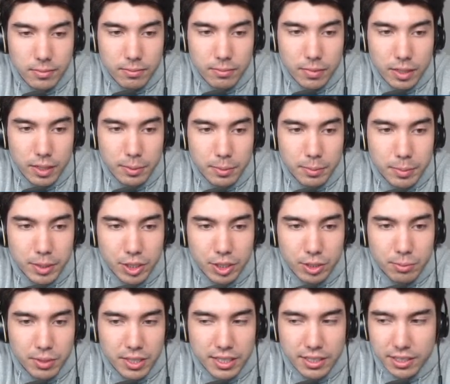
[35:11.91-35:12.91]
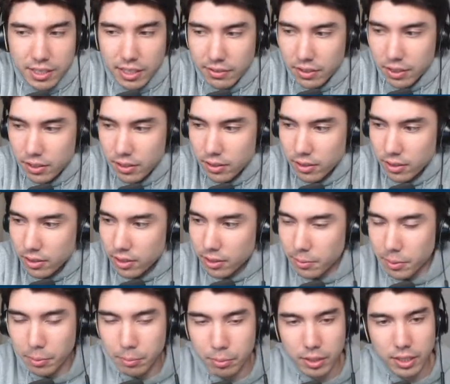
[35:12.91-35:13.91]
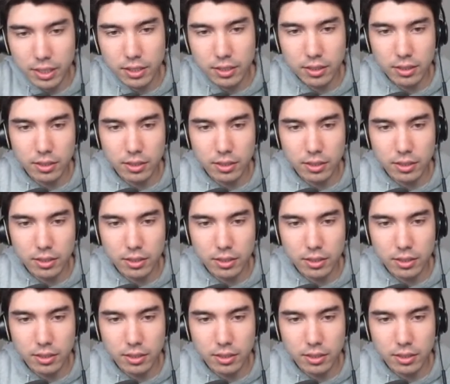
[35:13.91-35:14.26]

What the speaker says: maybe bishop d7 could be played.